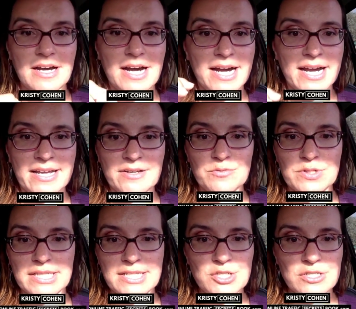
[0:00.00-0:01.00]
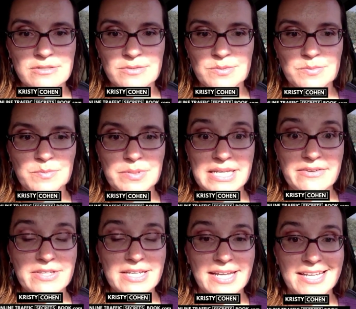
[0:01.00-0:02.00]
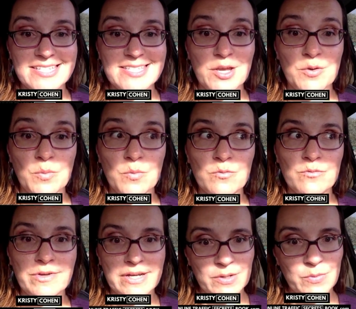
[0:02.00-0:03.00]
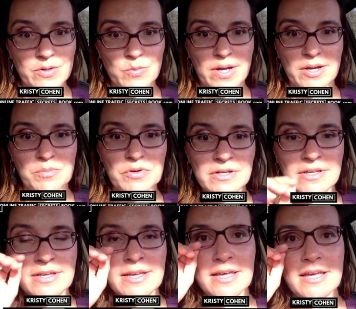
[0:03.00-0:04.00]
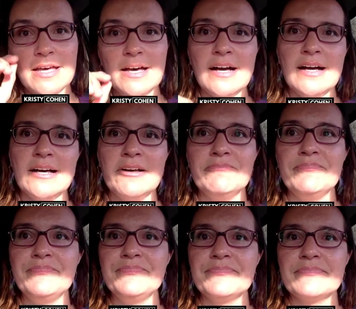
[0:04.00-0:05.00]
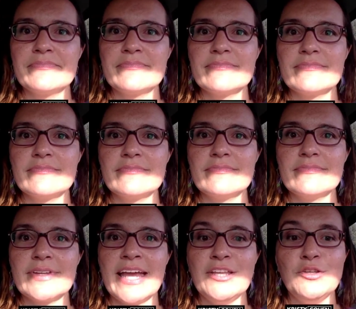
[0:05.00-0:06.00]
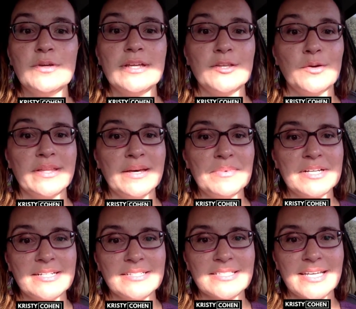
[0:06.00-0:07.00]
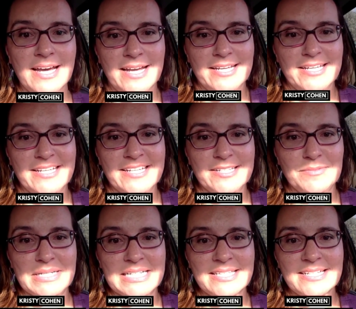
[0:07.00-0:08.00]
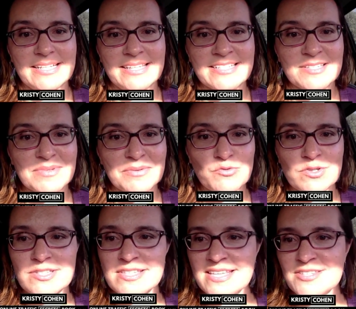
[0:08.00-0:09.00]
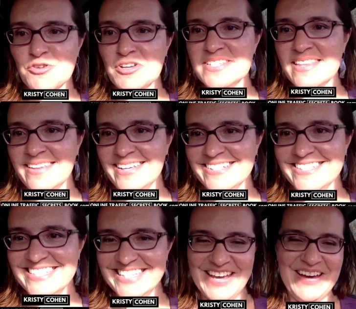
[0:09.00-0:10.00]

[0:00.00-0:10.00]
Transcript: I really do believe that it is a very worthwhile book. And you can know that because I admitted that I think sometimes Russell says crazy things.